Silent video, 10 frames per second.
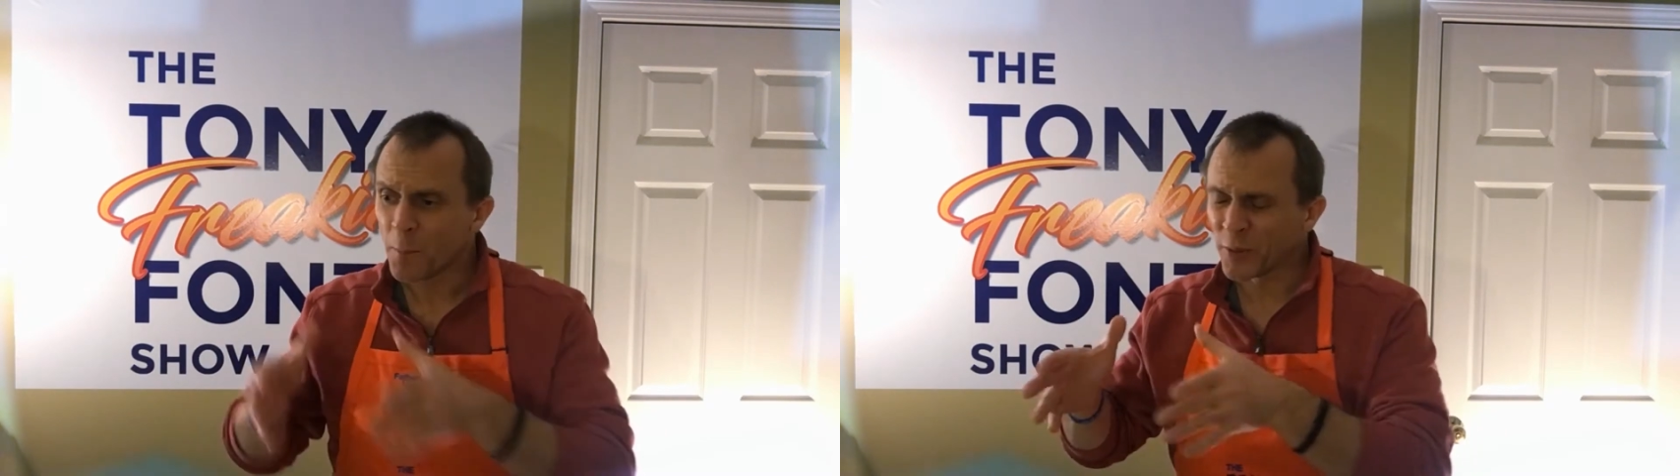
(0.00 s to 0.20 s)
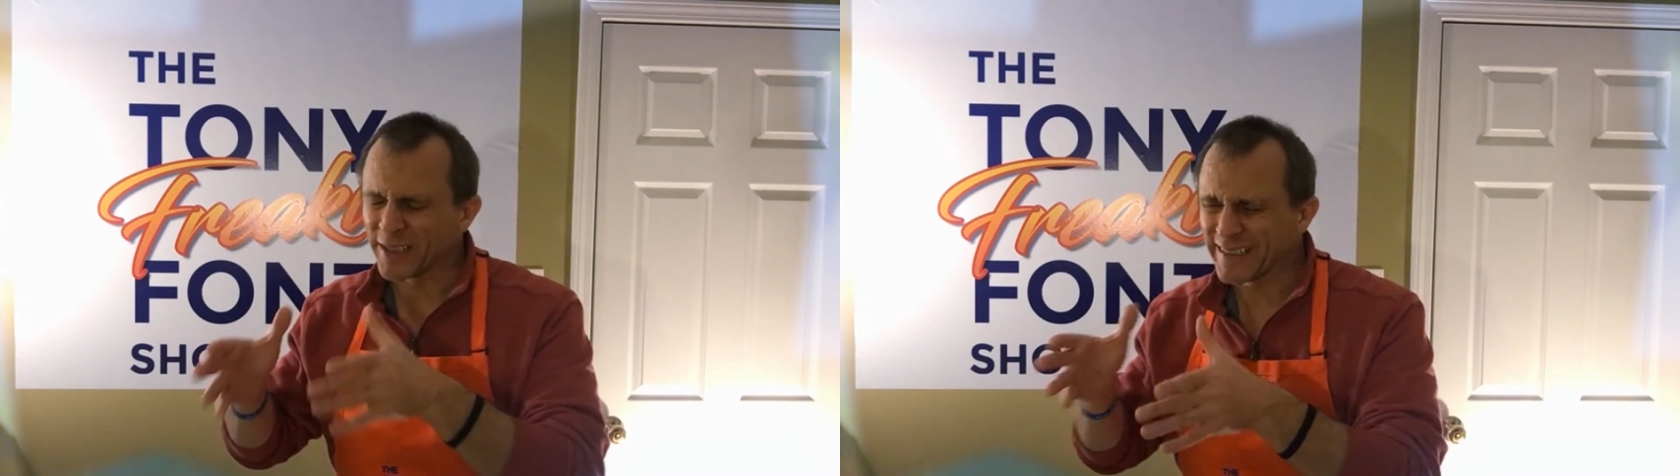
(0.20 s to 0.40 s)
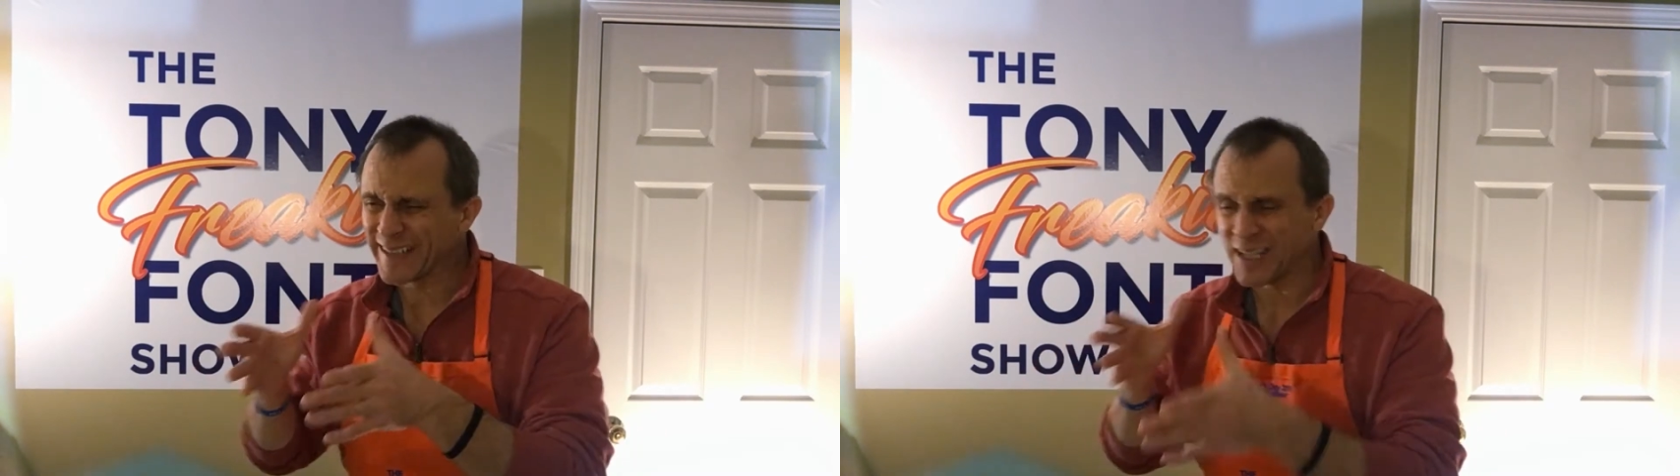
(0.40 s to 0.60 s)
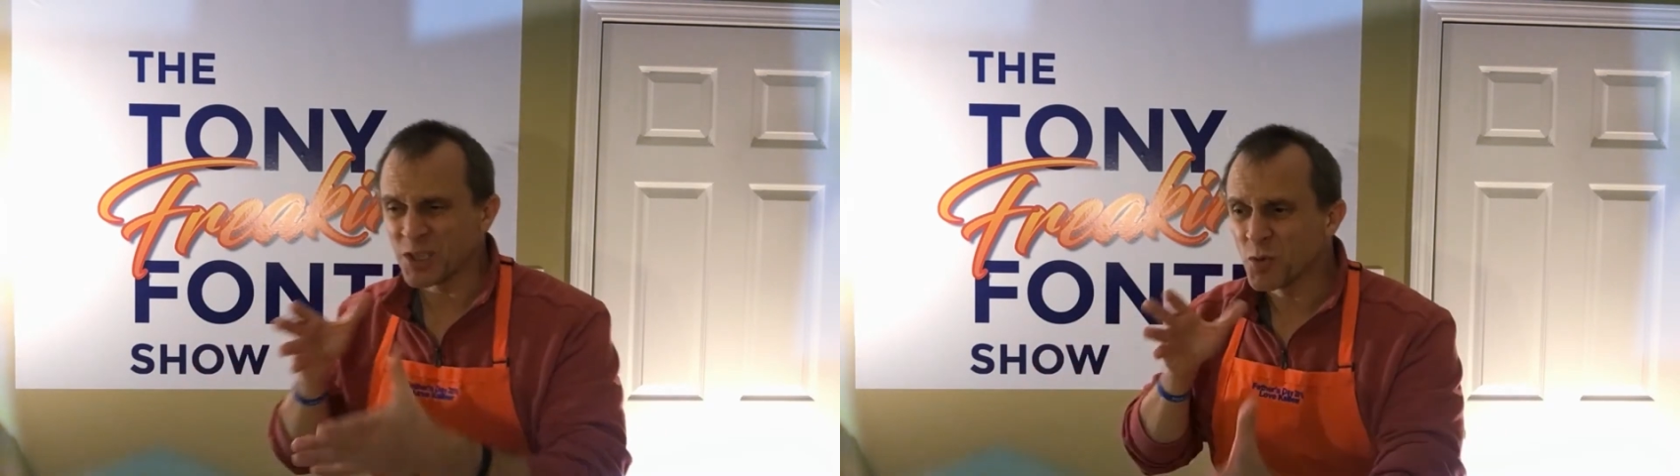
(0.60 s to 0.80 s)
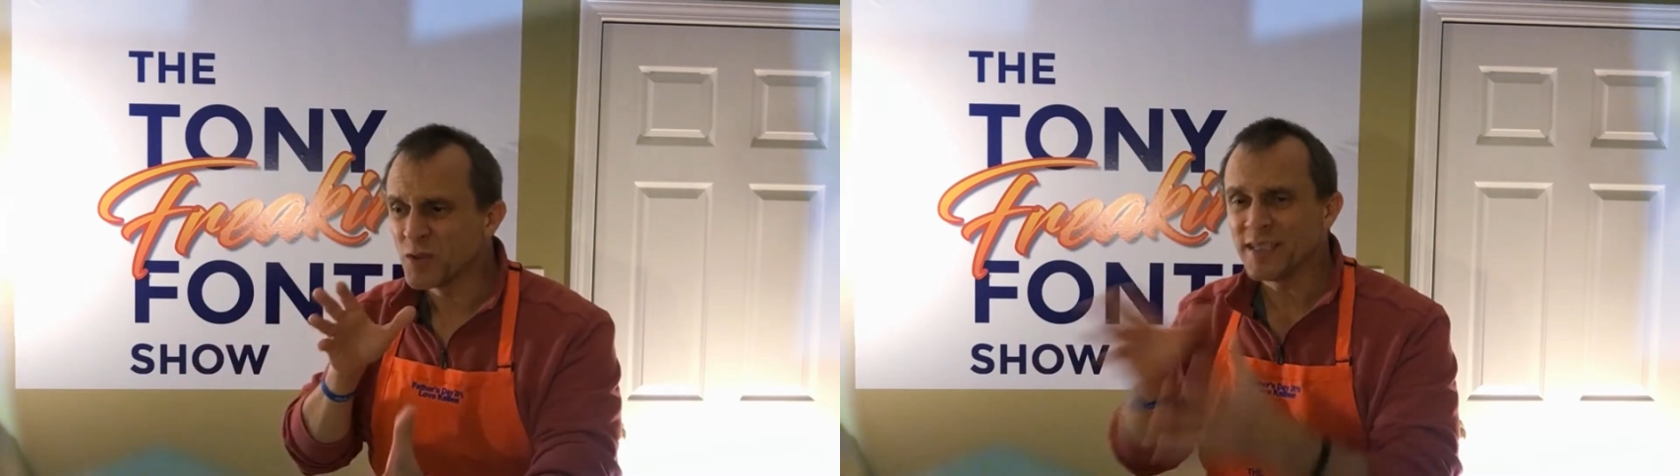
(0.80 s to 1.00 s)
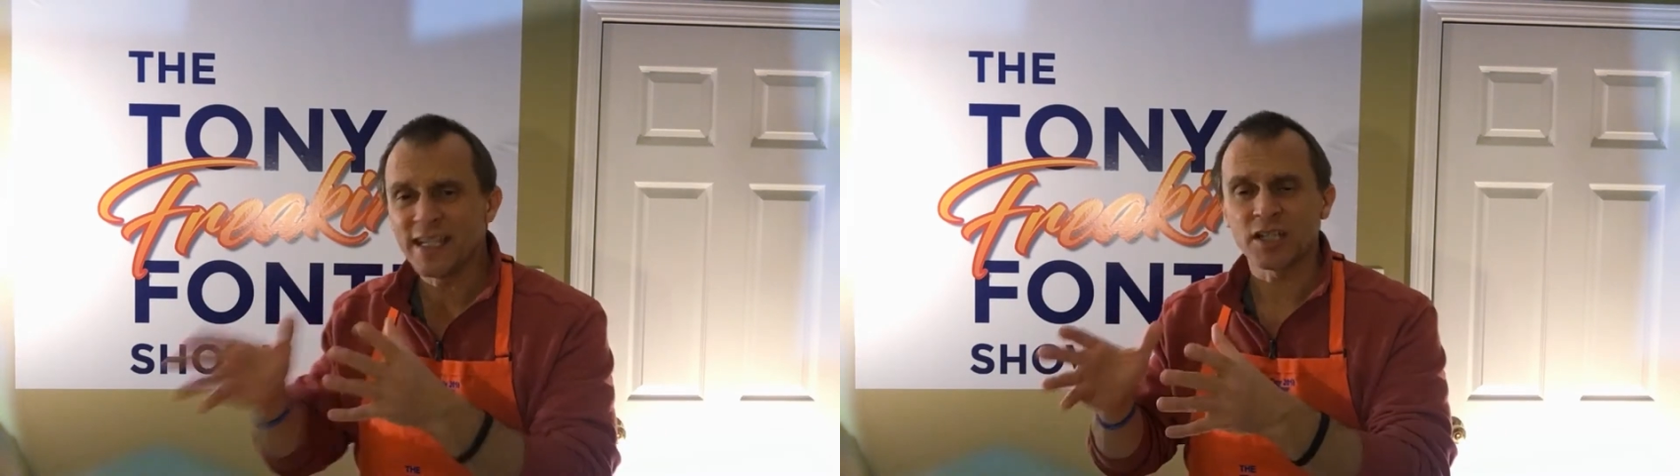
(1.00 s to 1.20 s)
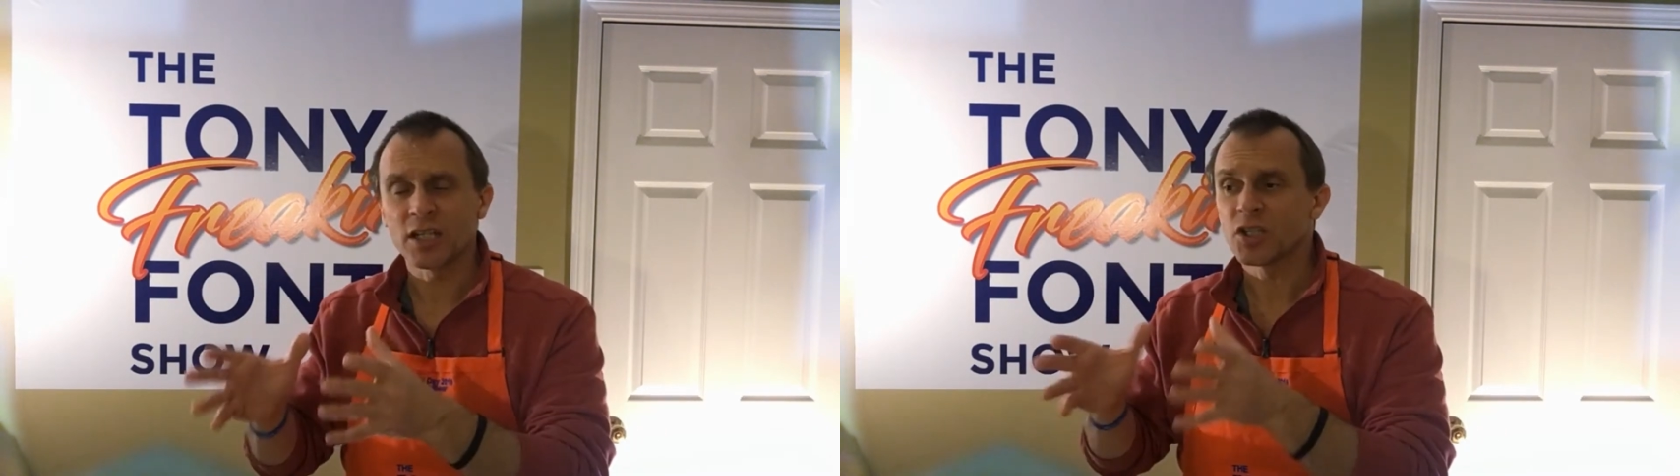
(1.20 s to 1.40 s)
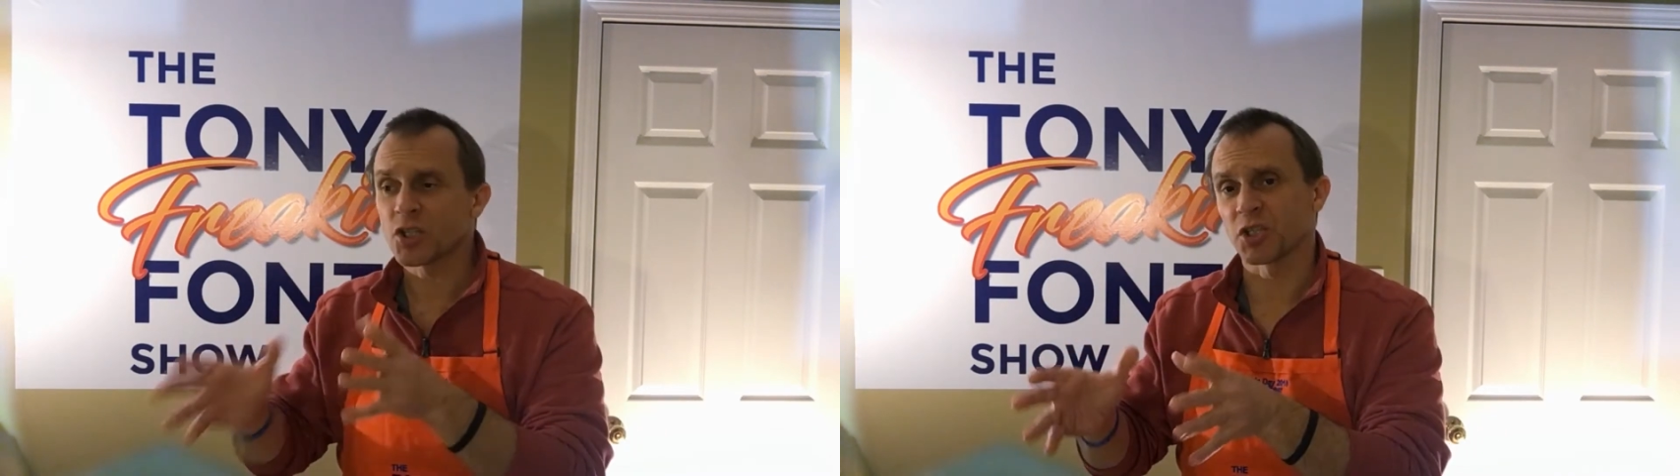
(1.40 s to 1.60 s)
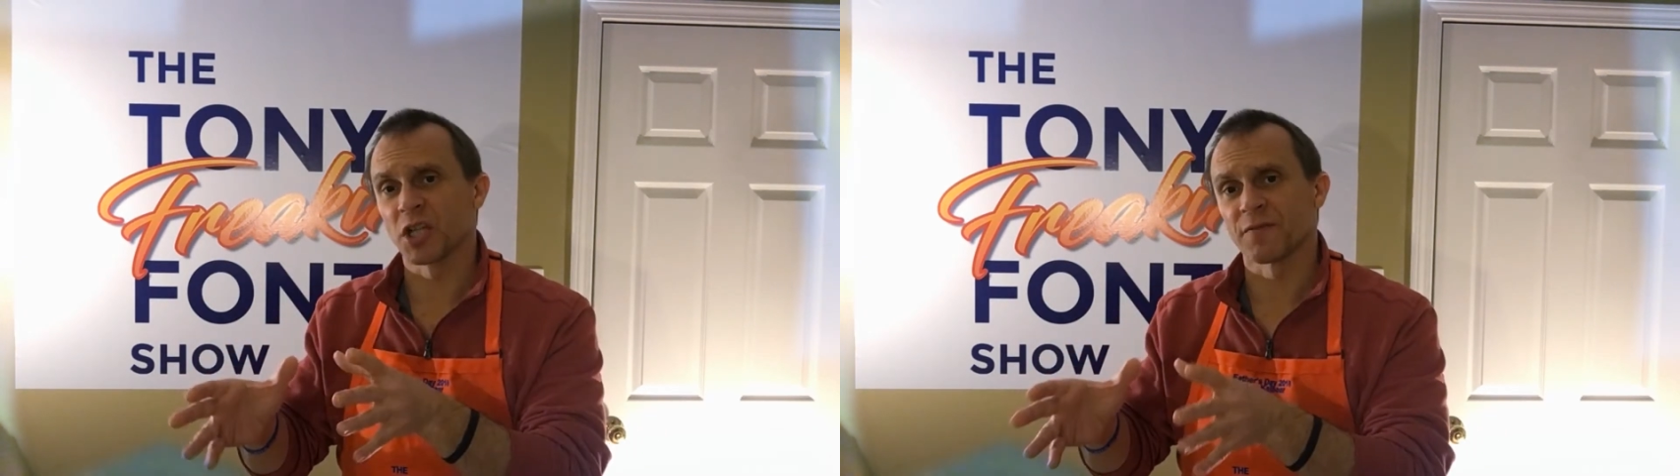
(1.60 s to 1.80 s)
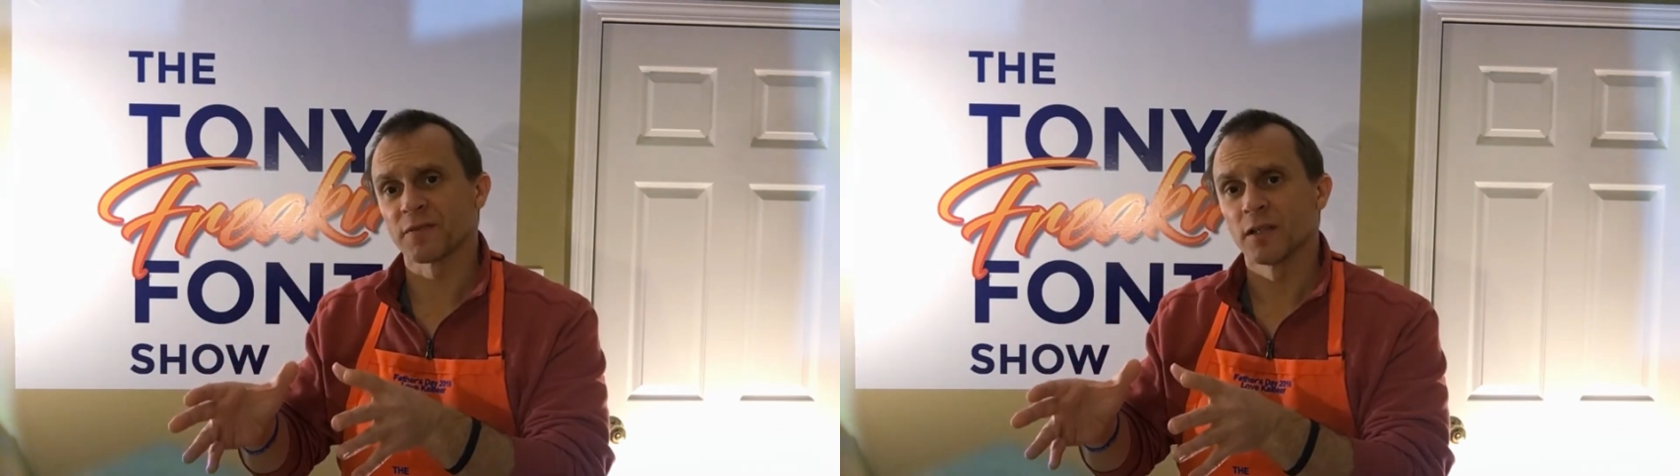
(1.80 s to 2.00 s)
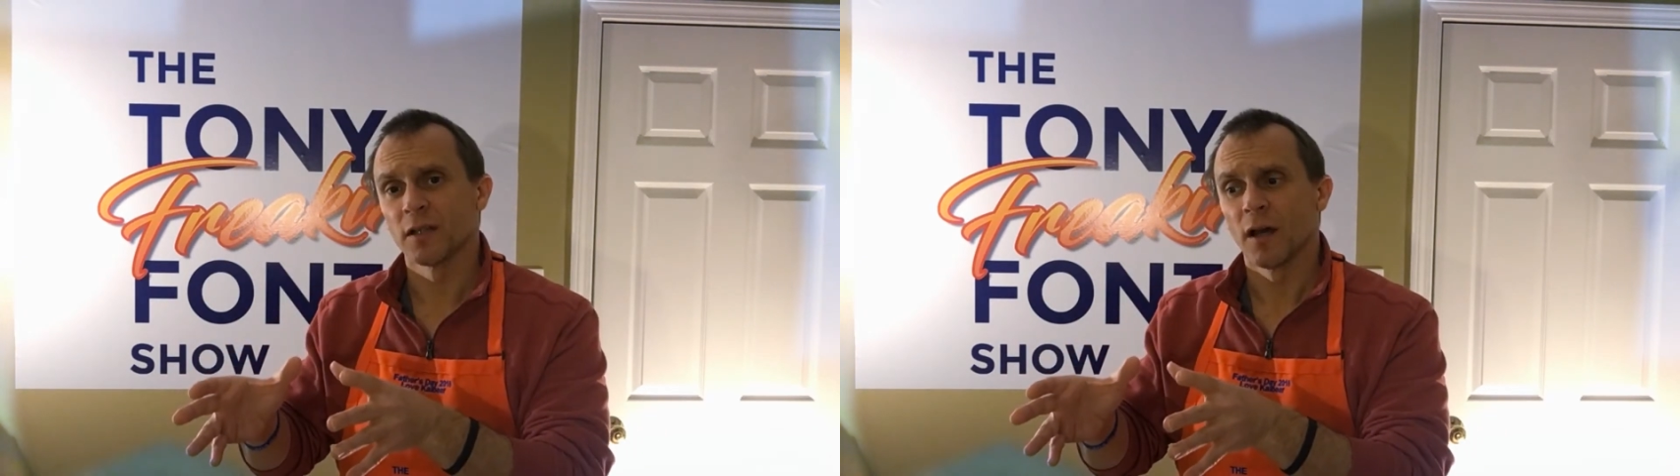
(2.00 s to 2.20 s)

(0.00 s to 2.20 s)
bringing that unique shift